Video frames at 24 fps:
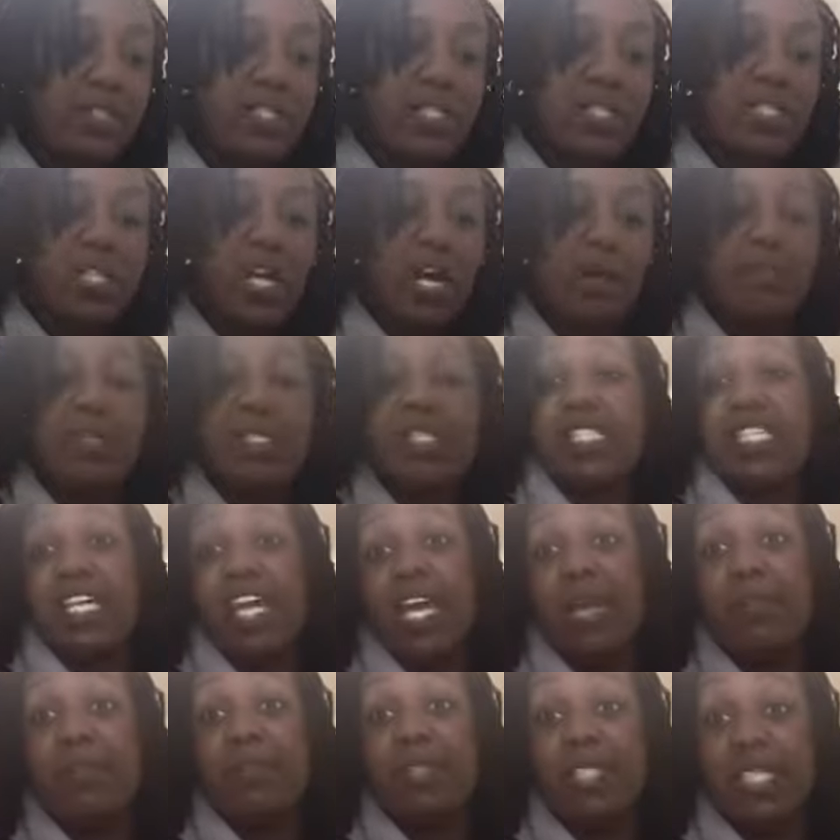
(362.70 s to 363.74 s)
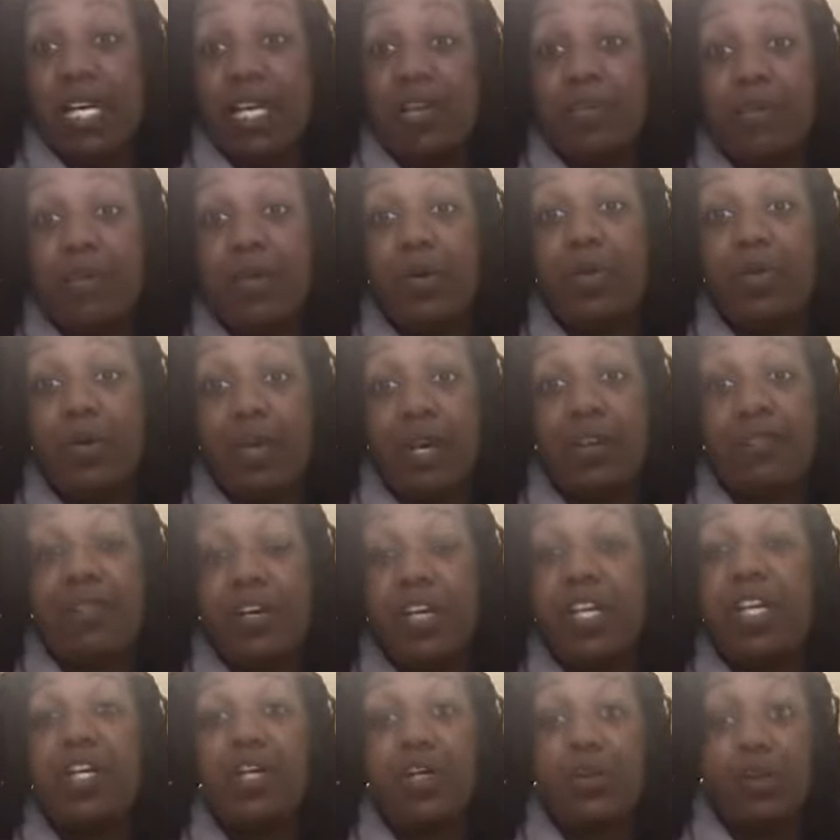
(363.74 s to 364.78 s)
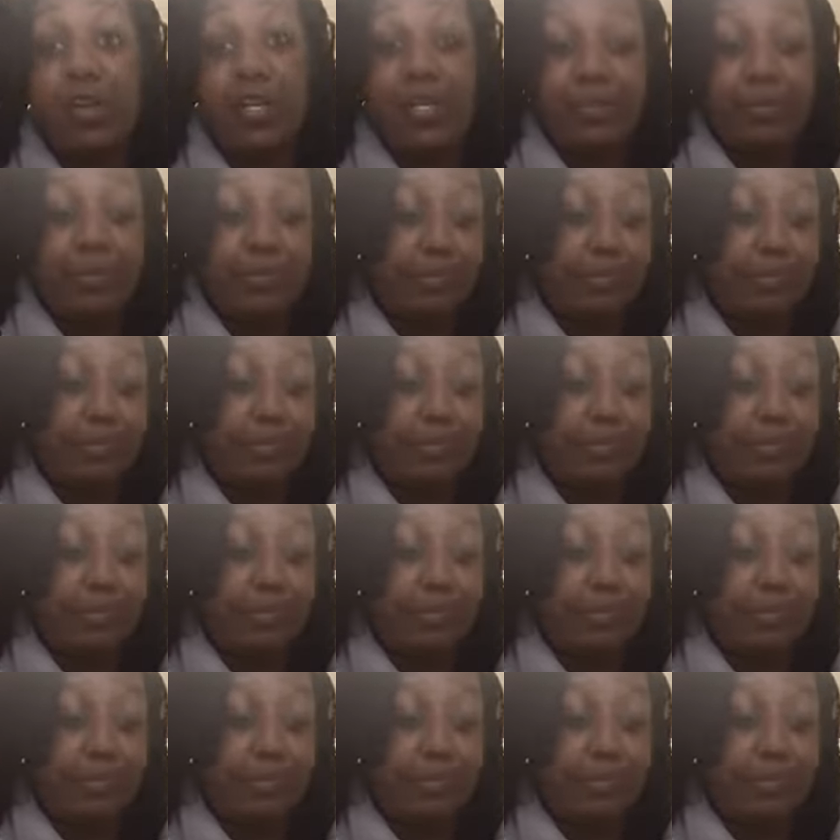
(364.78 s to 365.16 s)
to stop this game of telephone. I fucking agree.